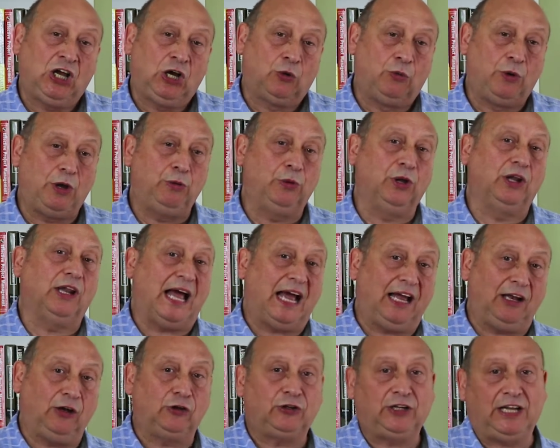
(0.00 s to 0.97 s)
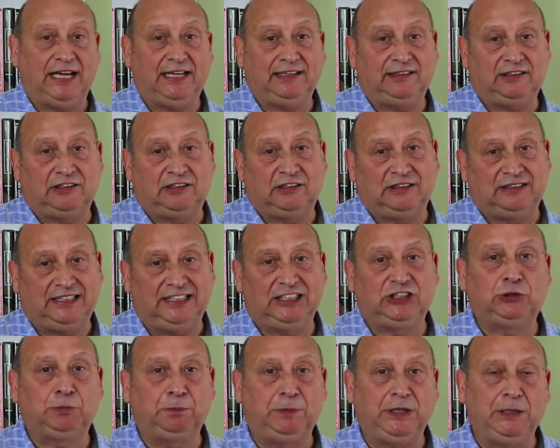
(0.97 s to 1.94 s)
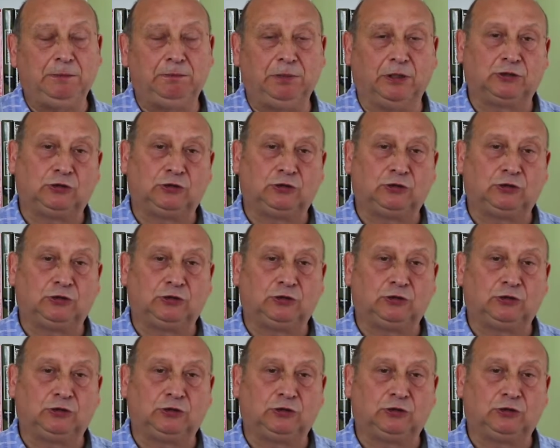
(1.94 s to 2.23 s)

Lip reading: we will allocate these people